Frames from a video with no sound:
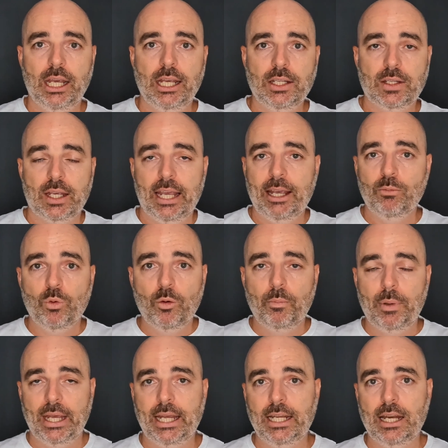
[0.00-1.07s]
is it will
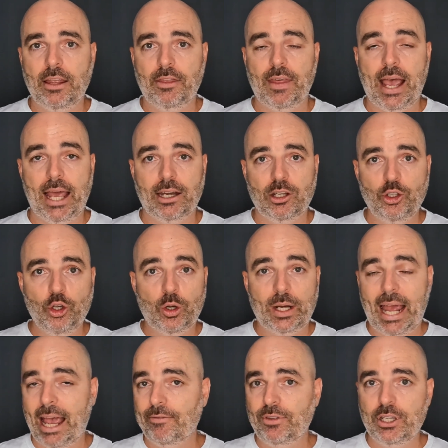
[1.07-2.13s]
mean that you
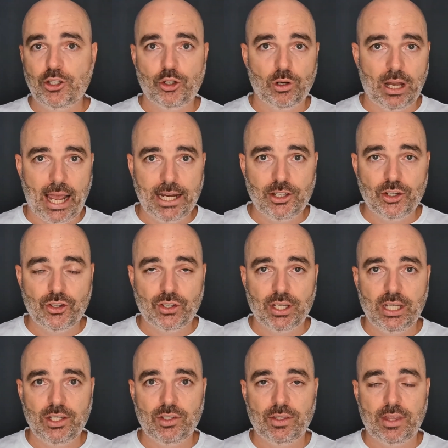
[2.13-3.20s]
could have digital
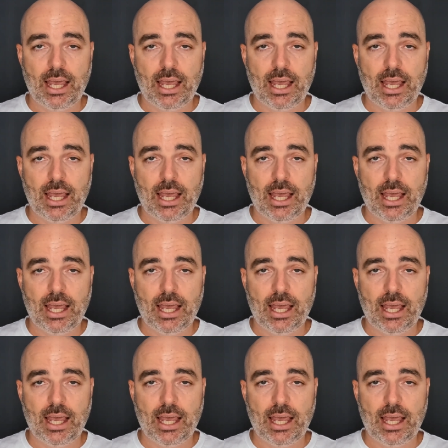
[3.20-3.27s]
agencies